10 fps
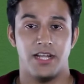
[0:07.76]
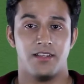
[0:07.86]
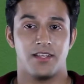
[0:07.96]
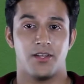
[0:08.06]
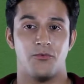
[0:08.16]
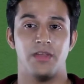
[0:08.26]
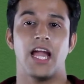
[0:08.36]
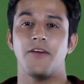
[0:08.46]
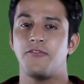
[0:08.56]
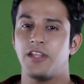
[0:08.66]
but
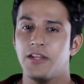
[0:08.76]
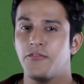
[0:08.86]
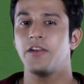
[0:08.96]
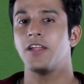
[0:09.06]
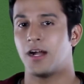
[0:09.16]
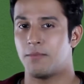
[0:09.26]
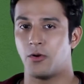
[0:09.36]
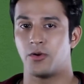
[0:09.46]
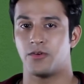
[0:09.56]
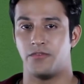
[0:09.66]
we have different
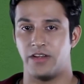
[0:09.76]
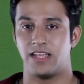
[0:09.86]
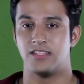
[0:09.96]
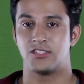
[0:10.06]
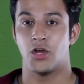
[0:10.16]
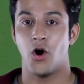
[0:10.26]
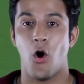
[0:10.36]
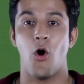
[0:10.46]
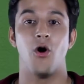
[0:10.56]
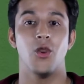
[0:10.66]
amount of rains
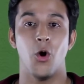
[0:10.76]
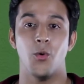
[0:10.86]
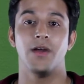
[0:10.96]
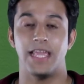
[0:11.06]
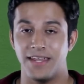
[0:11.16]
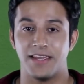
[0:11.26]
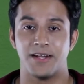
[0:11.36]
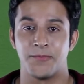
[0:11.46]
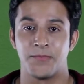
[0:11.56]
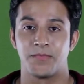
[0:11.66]
all over
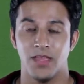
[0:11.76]
India.